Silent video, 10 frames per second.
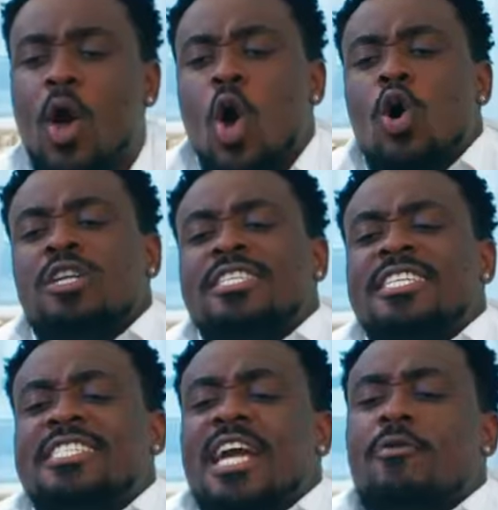up on
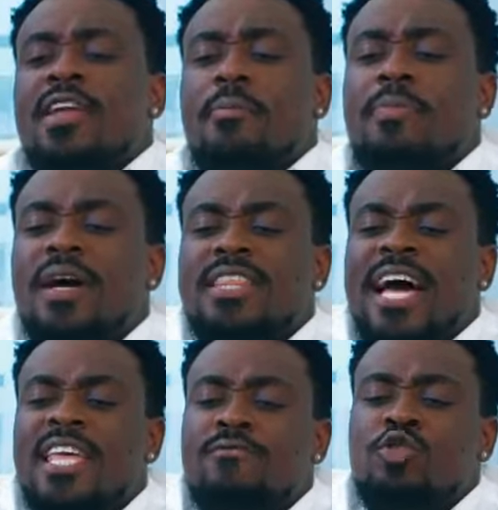this career path
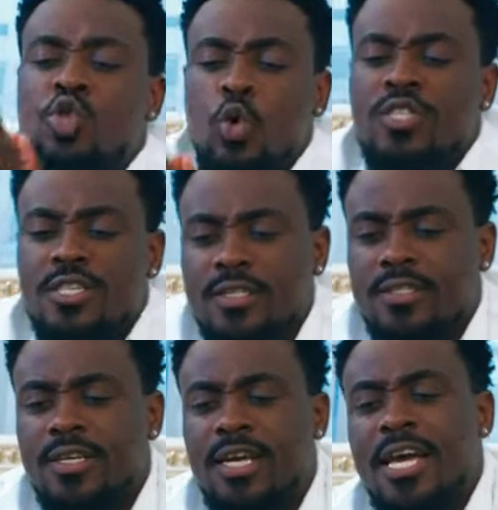I have
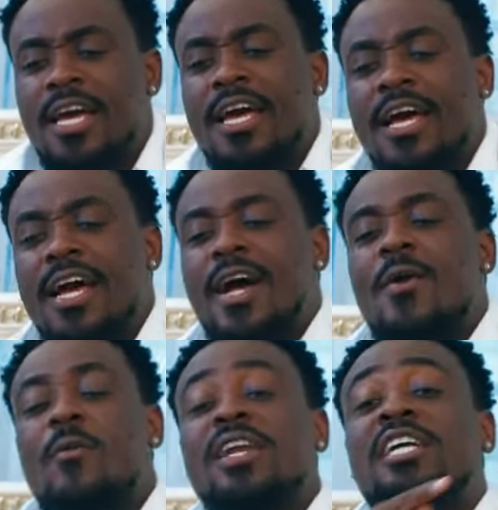chosen.
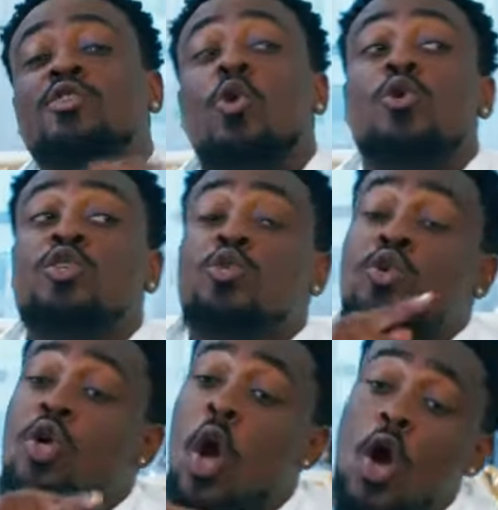When I told
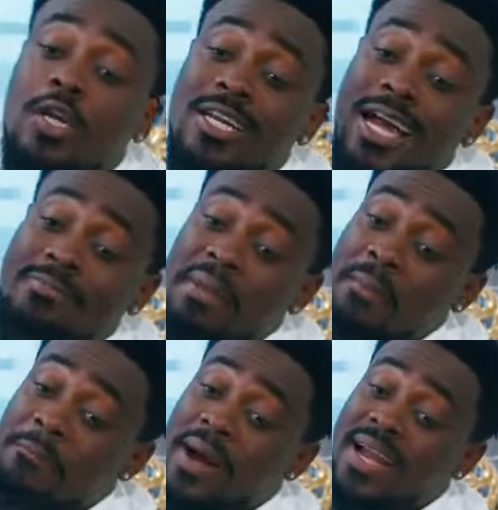you God got
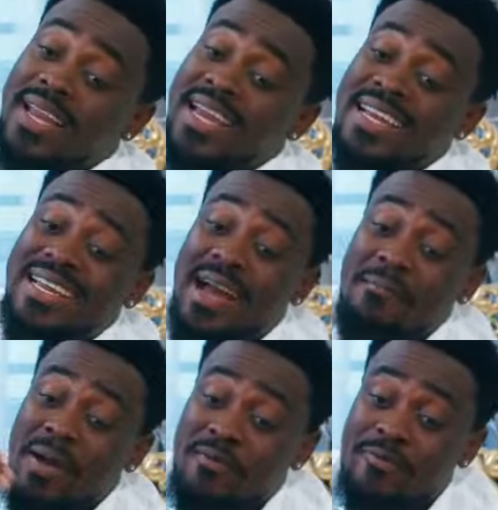my back and
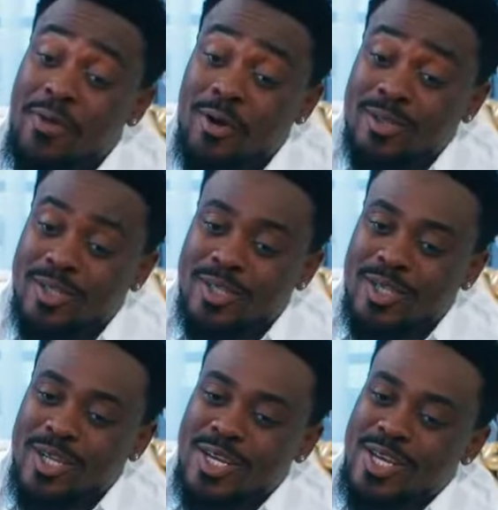got my front,
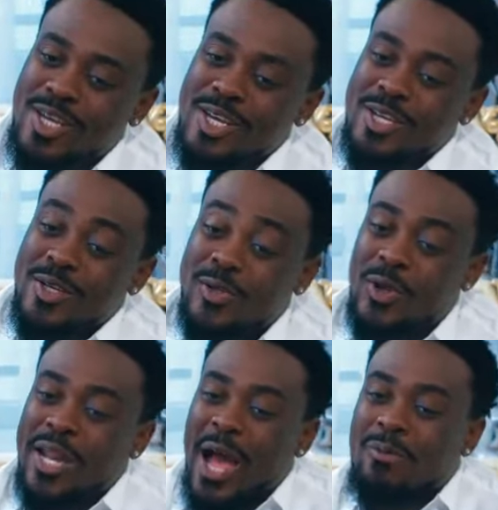you
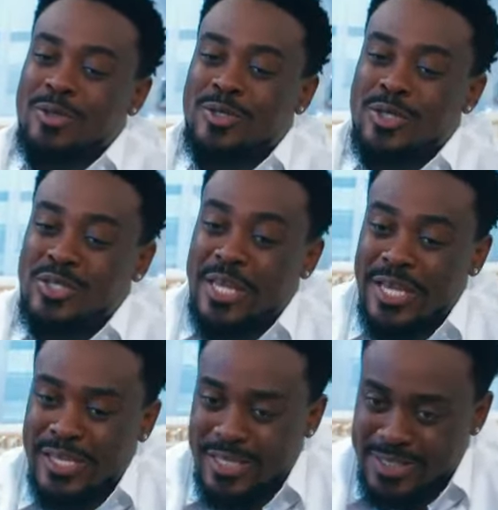thought I was just saying